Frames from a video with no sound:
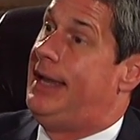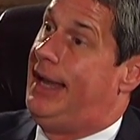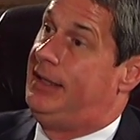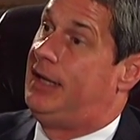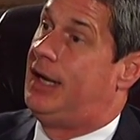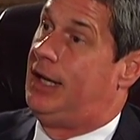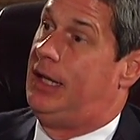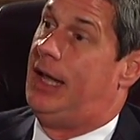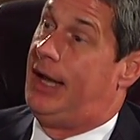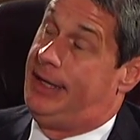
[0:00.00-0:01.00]
and cut a
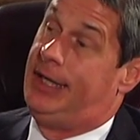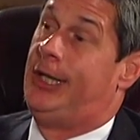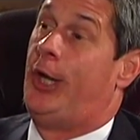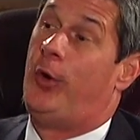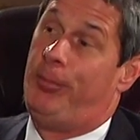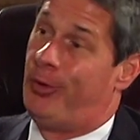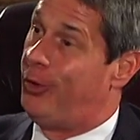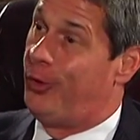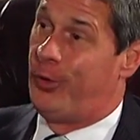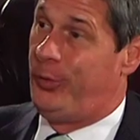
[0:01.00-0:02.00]
lot, and lo and behold,